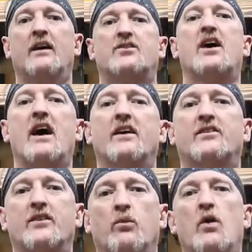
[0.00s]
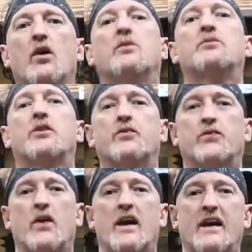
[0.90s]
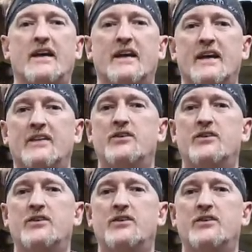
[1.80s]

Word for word: Chaz, welcome to the fray.